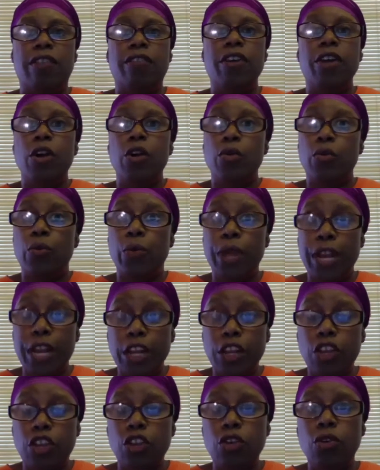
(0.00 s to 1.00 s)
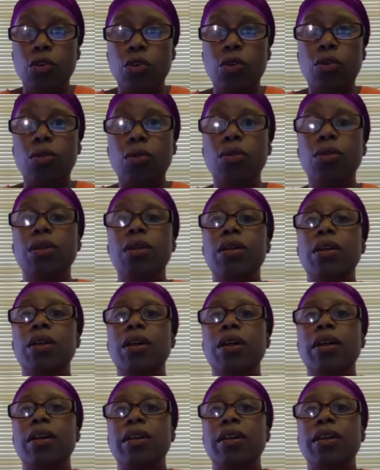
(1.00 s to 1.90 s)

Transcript: of ridicule,